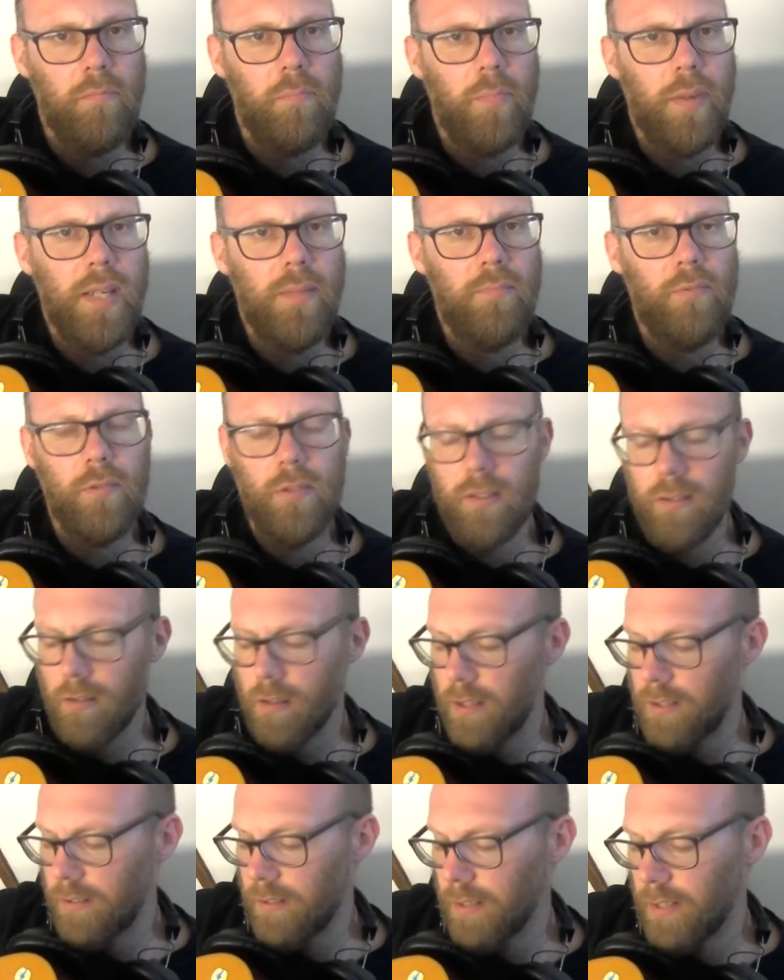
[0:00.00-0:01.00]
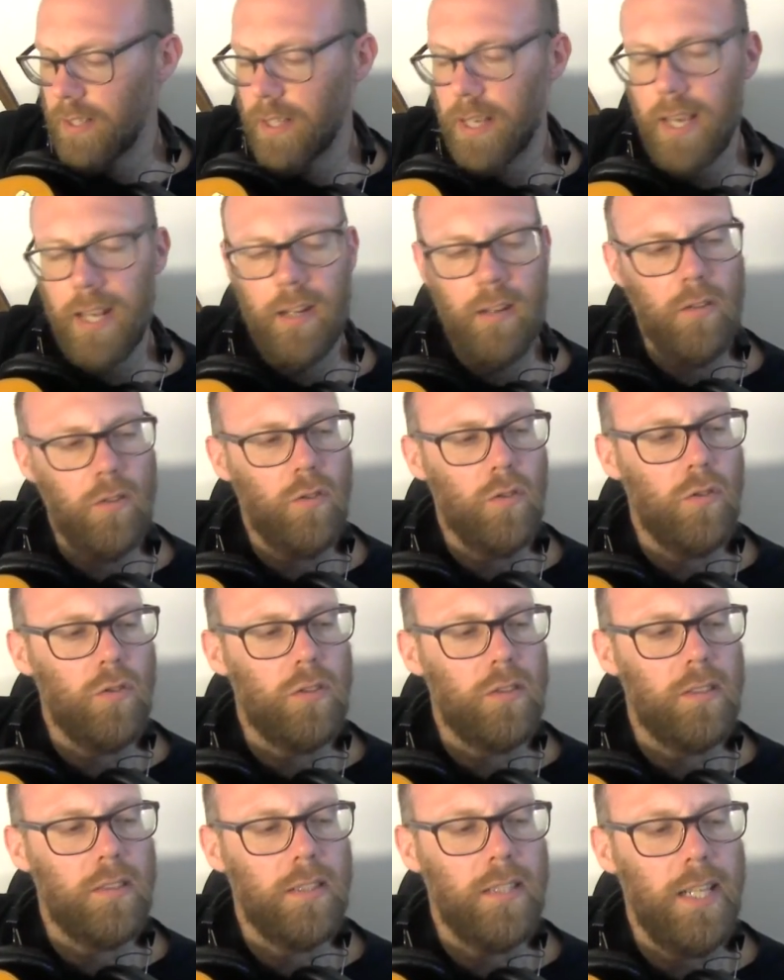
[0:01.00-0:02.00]
being precise and getting our
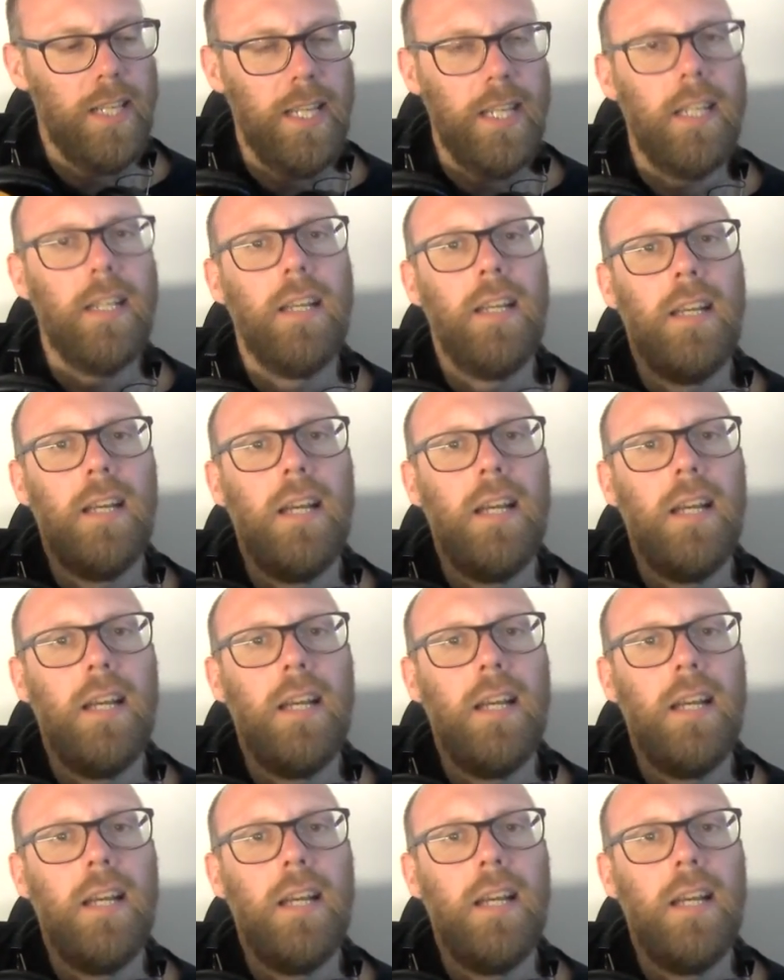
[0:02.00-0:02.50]
chords clean